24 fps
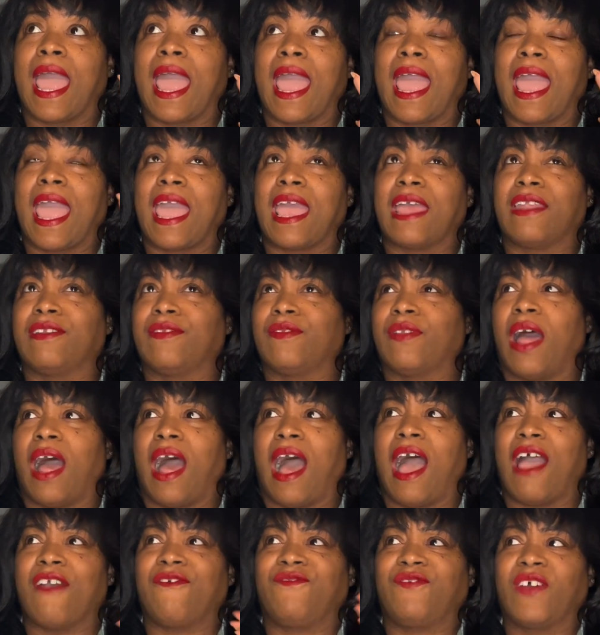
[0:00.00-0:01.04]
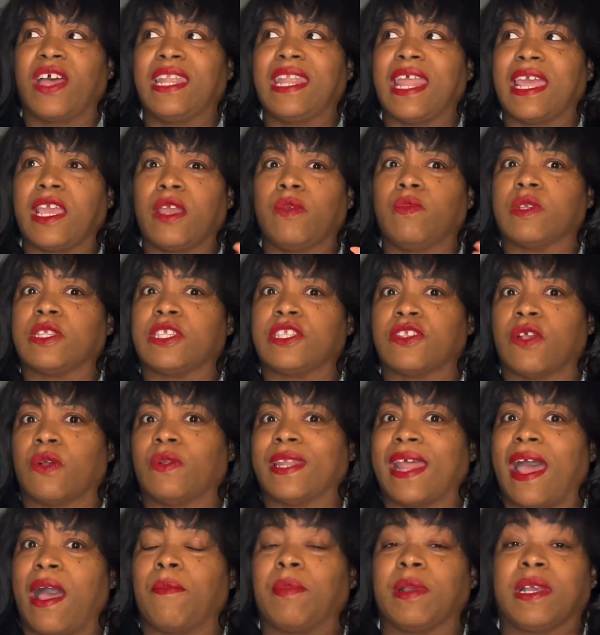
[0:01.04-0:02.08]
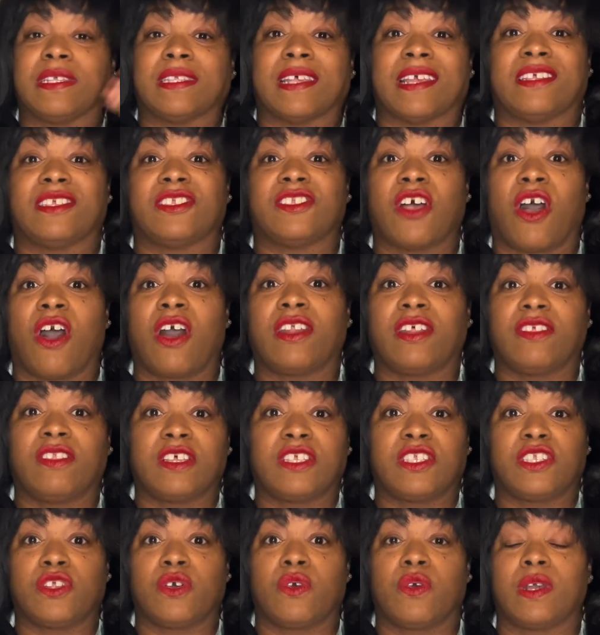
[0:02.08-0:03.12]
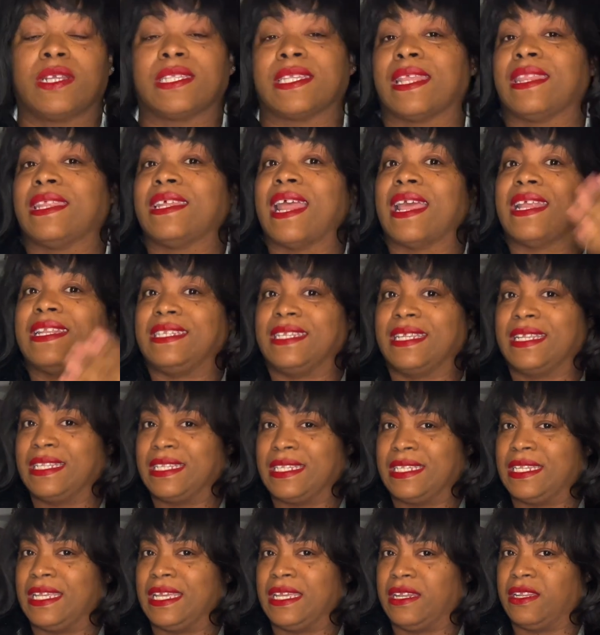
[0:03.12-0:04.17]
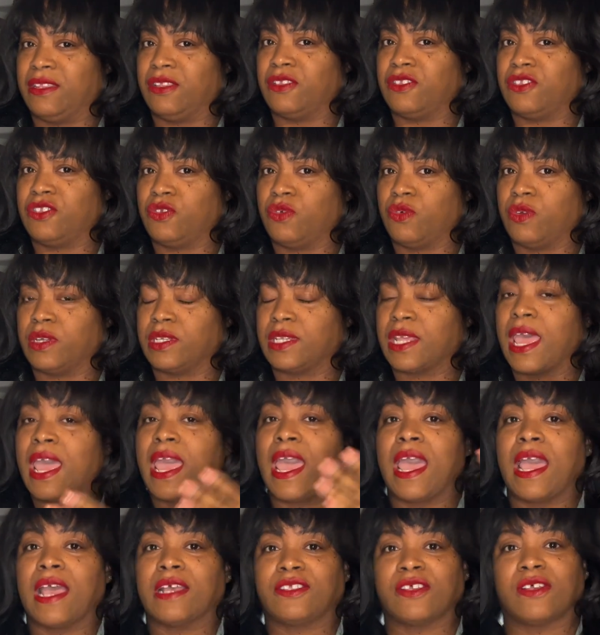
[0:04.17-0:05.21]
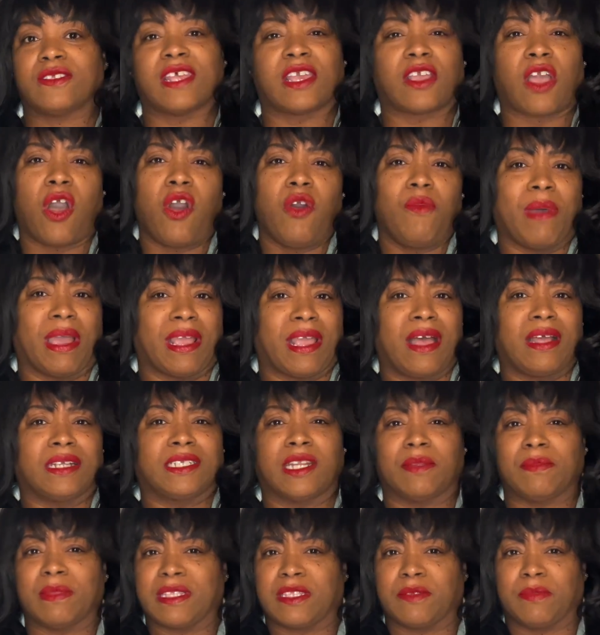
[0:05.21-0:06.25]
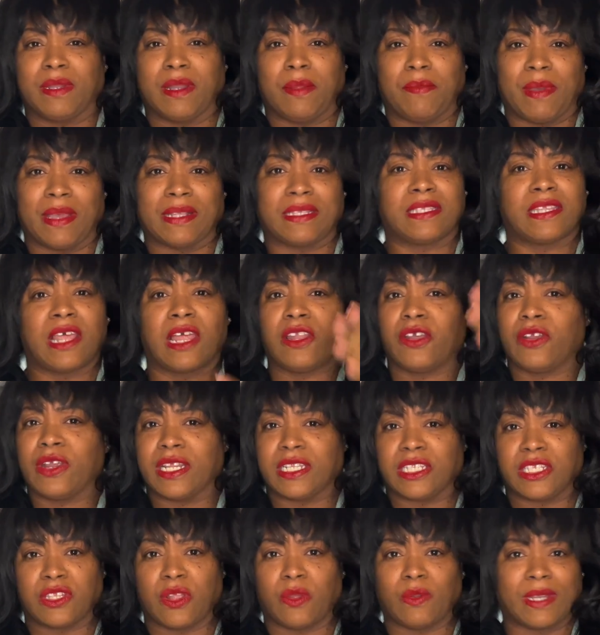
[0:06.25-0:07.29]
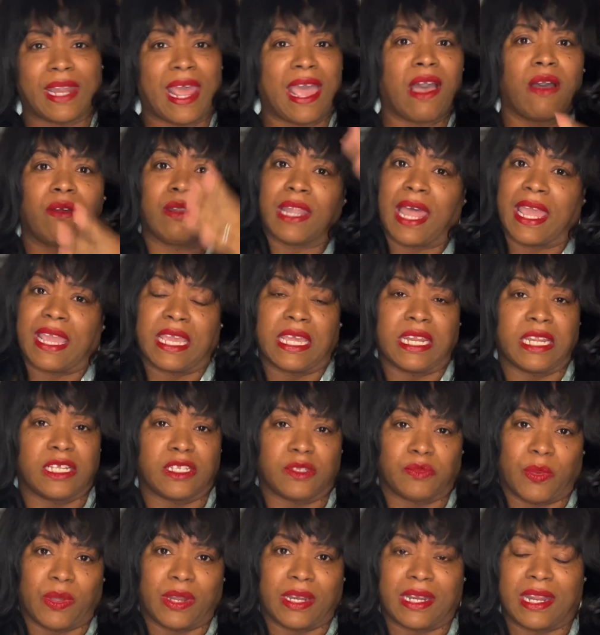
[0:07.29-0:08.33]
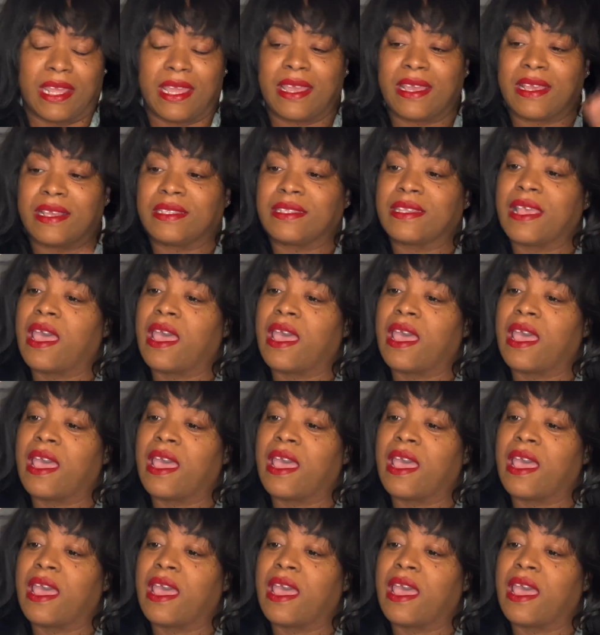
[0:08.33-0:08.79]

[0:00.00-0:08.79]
And I felt like it was sold out because I saw it in the stores and then I didn't see it in the stores. And so I was like, oh my gosh, that must have been a bestseller. It's sold out. Like, it is what it is.